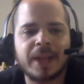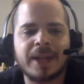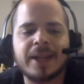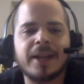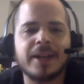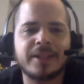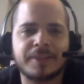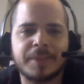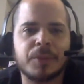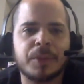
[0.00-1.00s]
and it cuts
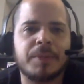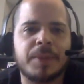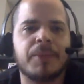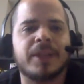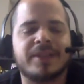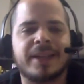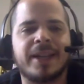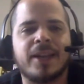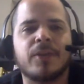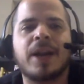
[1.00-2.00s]
in between the people as
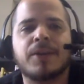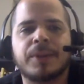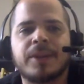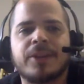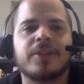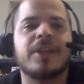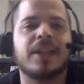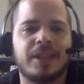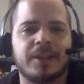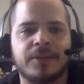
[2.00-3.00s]
they interact with each other and
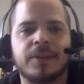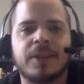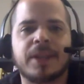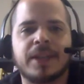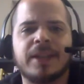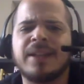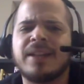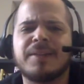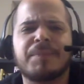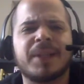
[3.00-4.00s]
leave. Like, and it,
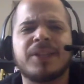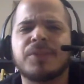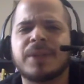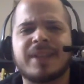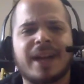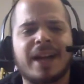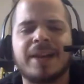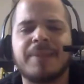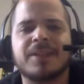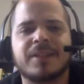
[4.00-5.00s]
it plays with time and
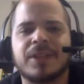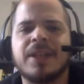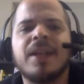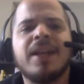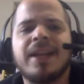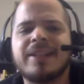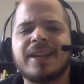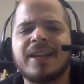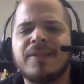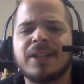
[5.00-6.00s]
stuff like. That it's kind
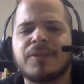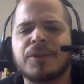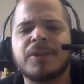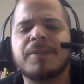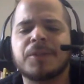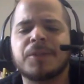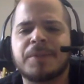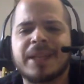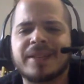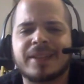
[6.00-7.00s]
of like the first episode
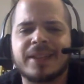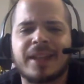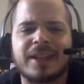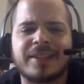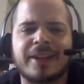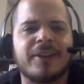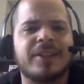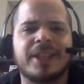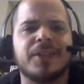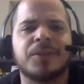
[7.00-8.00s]
is basically like a
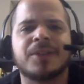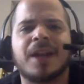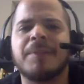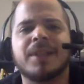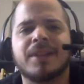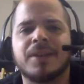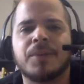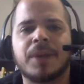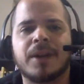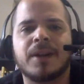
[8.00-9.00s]
Tarantino zombie thing
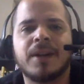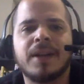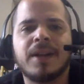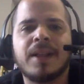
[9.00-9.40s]
where